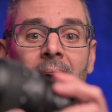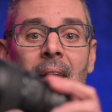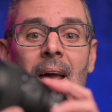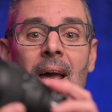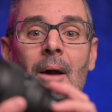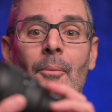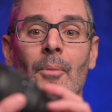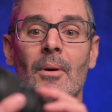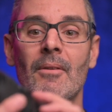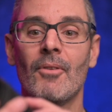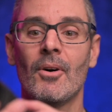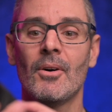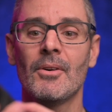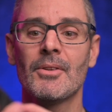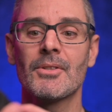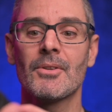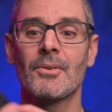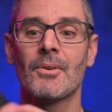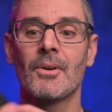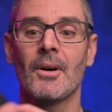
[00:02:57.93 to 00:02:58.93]
And we've
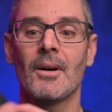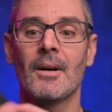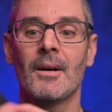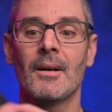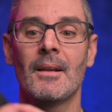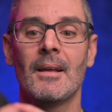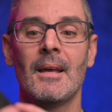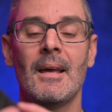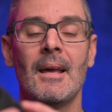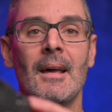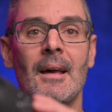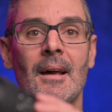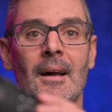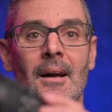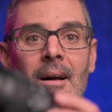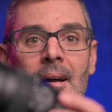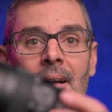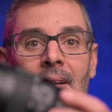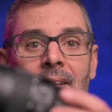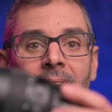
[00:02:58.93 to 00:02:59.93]
also got
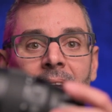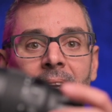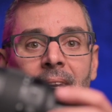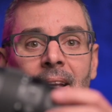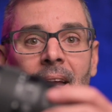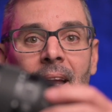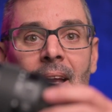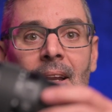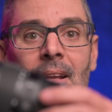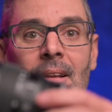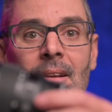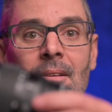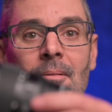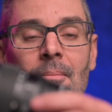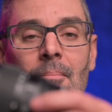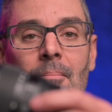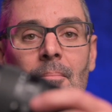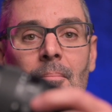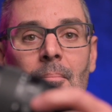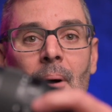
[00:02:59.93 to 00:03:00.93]
a dedicated
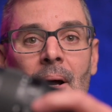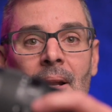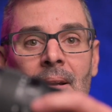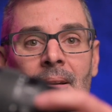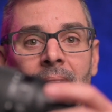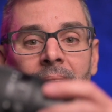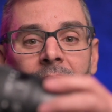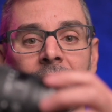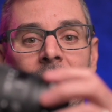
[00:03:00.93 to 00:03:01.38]
button to